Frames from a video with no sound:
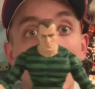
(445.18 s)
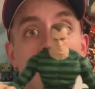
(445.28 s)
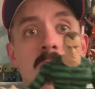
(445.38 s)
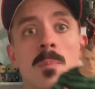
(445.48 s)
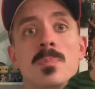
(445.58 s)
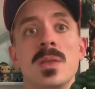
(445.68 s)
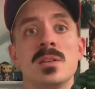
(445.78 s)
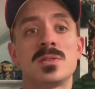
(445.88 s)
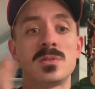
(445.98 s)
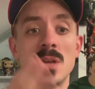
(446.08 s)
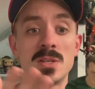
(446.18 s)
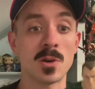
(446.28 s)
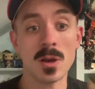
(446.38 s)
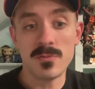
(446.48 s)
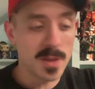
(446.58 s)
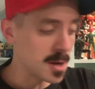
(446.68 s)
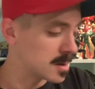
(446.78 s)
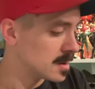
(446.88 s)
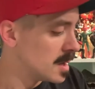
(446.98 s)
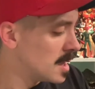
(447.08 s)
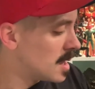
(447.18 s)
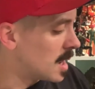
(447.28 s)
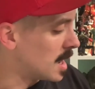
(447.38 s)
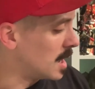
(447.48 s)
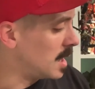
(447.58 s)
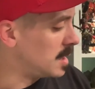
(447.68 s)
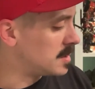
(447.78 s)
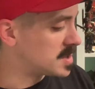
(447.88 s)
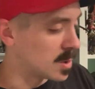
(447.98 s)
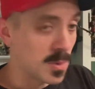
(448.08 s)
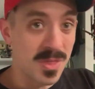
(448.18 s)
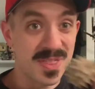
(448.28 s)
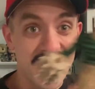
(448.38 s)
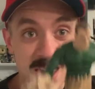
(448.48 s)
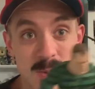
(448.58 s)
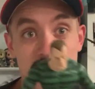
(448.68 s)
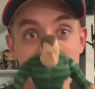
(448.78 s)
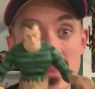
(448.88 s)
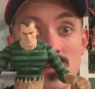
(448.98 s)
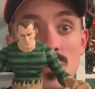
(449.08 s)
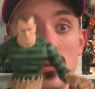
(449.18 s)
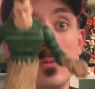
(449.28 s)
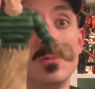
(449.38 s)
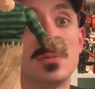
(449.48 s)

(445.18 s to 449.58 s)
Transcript: Um, it's it's a great figure. Uh, so thank you again to